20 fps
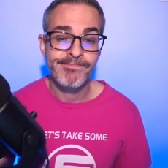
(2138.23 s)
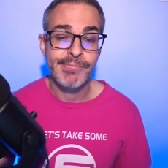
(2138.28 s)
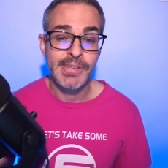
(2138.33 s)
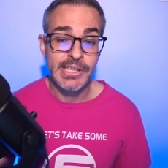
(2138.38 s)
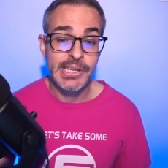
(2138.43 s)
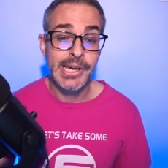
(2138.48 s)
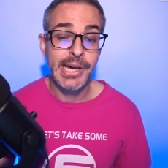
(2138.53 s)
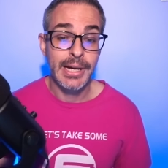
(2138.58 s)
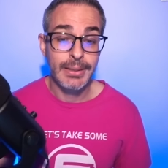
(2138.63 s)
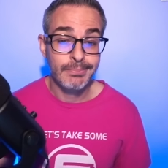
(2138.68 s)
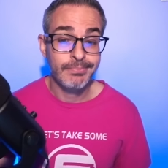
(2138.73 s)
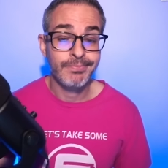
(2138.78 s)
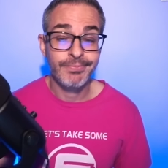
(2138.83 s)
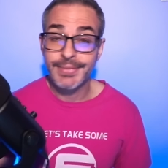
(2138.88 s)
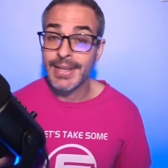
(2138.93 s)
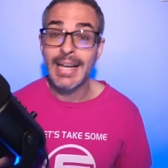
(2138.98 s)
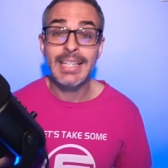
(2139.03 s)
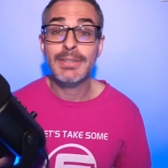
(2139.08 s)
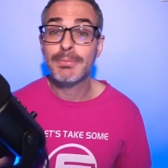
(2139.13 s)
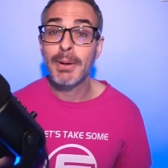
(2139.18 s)
Yeah,
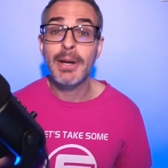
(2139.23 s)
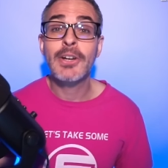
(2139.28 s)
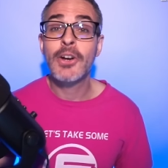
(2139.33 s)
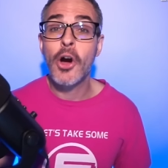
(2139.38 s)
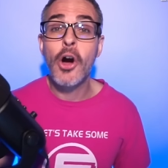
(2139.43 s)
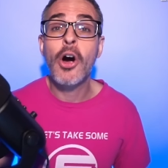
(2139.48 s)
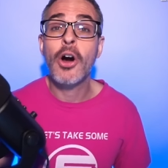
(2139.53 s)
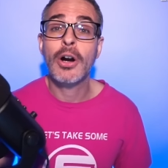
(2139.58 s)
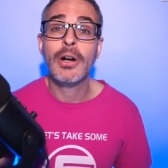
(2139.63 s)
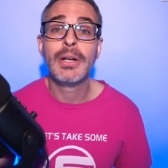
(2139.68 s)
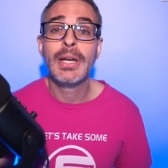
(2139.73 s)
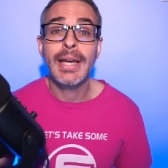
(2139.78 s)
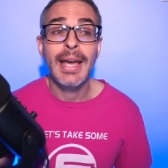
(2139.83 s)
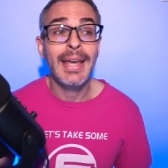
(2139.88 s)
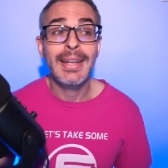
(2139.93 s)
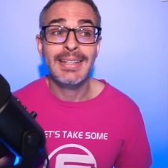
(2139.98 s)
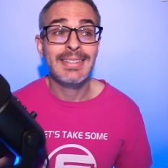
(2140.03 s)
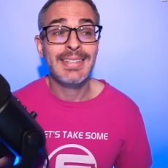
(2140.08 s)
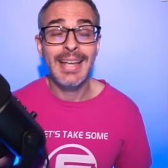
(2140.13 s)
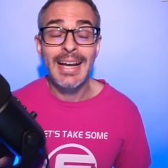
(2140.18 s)
that's my car.
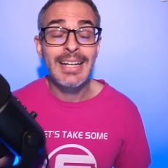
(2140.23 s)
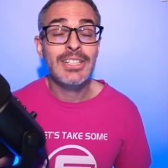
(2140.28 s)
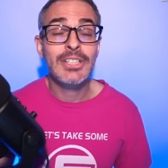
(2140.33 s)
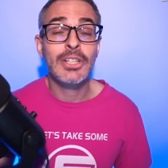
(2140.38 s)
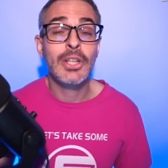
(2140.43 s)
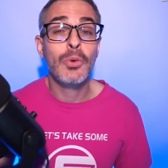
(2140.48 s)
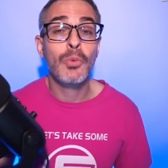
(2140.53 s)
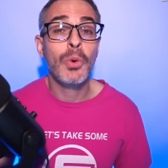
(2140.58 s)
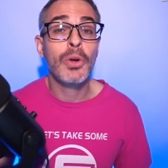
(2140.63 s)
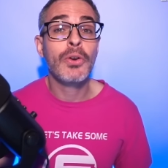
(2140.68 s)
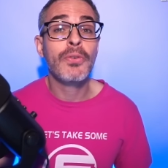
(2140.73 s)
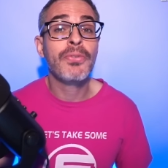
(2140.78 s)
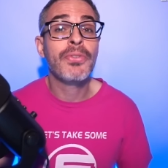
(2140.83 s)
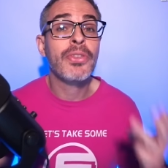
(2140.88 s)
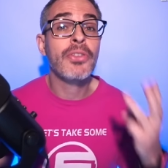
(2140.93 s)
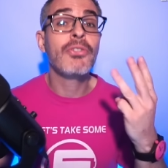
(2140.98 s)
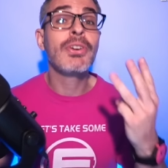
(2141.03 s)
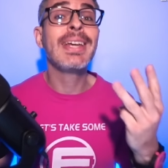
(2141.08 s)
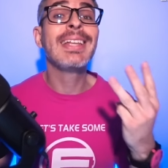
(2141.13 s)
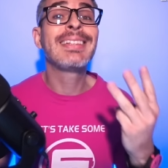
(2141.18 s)
And it's actually one of
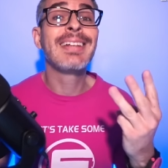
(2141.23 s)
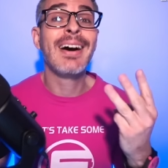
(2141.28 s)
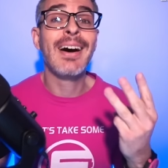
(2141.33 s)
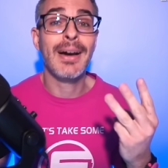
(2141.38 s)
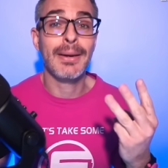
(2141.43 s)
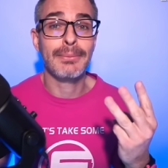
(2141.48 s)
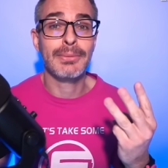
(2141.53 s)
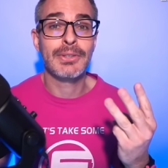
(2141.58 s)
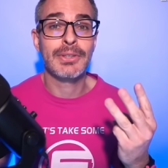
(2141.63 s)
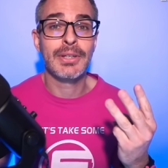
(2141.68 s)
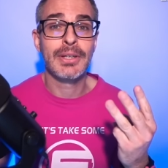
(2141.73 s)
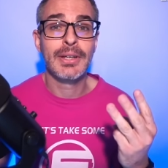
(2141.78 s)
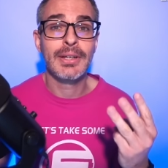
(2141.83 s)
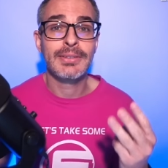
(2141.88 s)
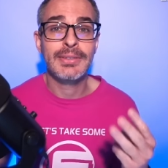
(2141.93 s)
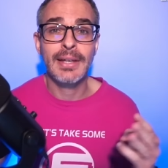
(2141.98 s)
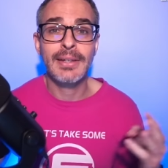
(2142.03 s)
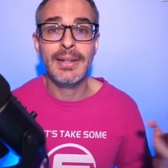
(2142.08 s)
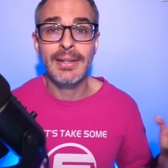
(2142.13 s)
three times that